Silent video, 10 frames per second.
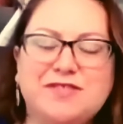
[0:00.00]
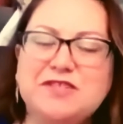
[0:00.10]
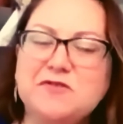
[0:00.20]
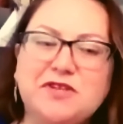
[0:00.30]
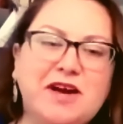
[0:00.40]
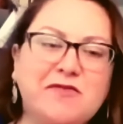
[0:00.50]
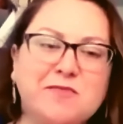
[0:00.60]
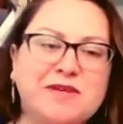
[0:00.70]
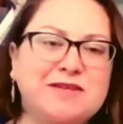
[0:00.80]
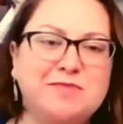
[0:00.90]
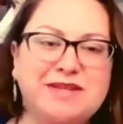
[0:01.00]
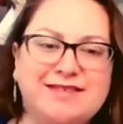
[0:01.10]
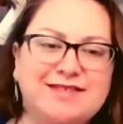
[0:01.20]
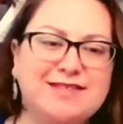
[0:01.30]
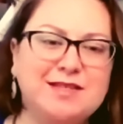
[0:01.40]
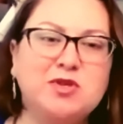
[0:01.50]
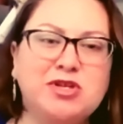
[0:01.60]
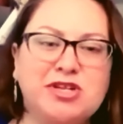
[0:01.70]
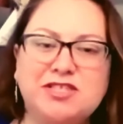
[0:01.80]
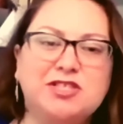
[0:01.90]
different government but
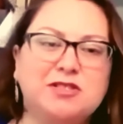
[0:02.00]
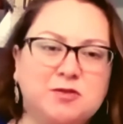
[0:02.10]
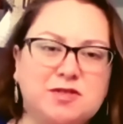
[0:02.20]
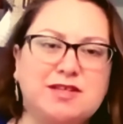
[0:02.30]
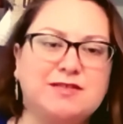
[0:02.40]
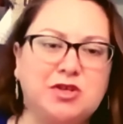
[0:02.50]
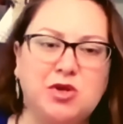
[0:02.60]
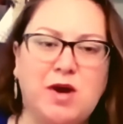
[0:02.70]
similar issues in the